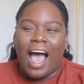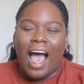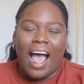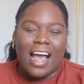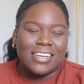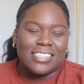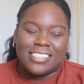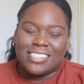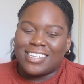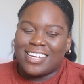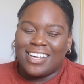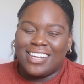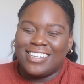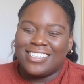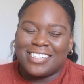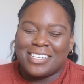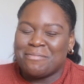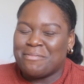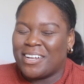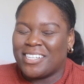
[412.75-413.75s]
I just
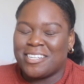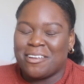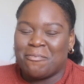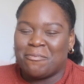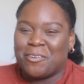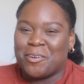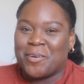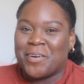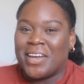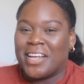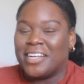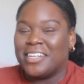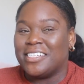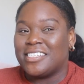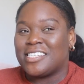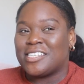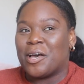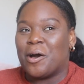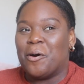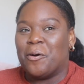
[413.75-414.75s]
couldn't see myself doing
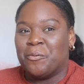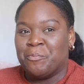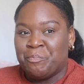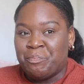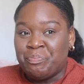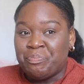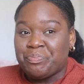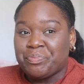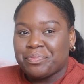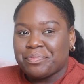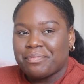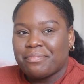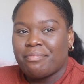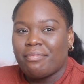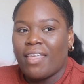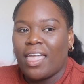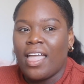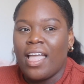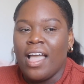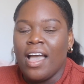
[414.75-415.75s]
it. So
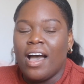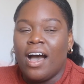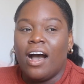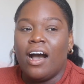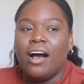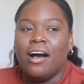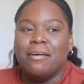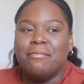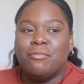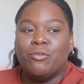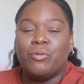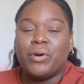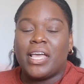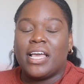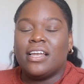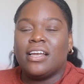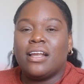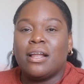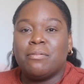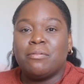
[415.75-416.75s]
we
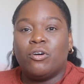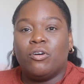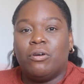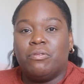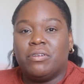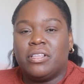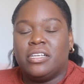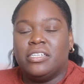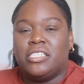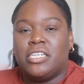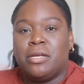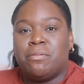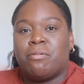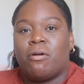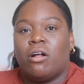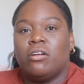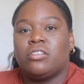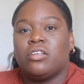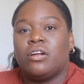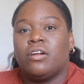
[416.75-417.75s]
ended up going with the
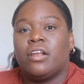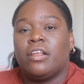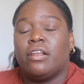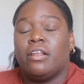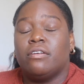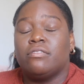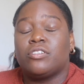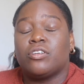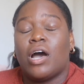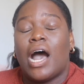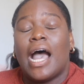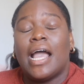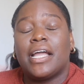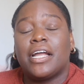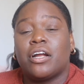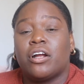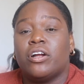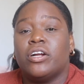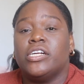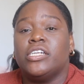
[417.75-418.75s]
cheaper alternative. So I
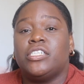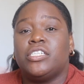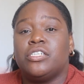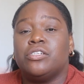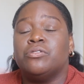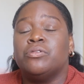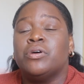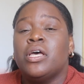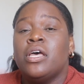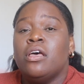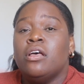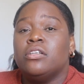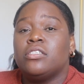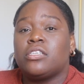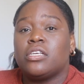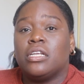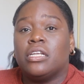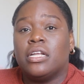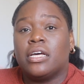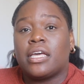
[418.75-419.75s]
encourage you
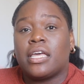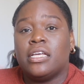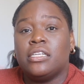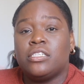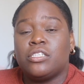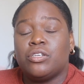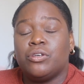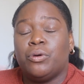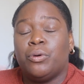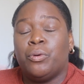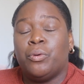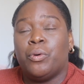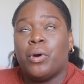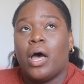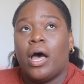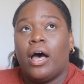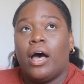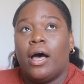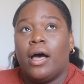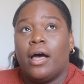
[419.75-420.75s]
to look into